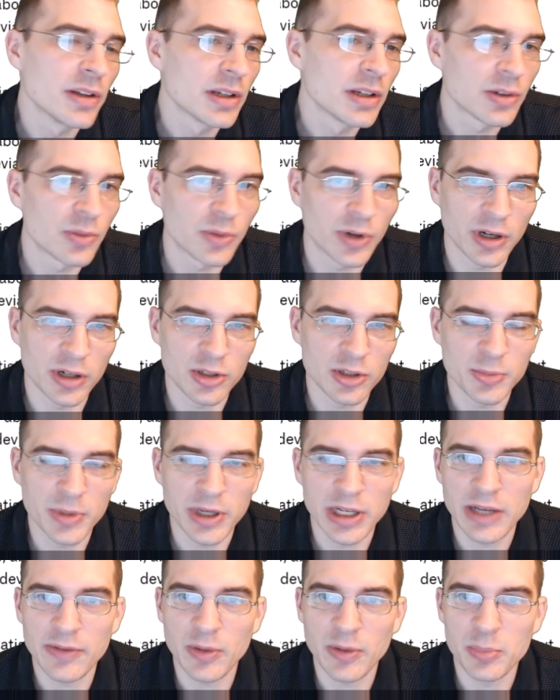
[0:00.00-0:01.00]
where you
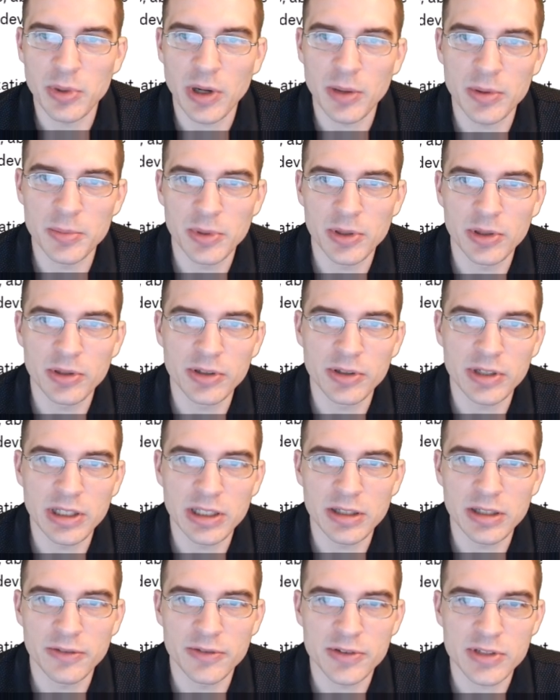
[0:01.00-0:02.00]
might have a
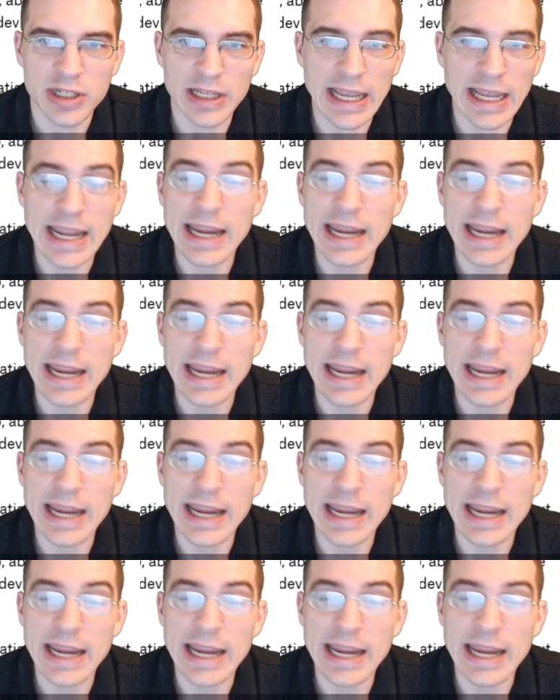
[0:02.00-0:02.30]
probability of, say,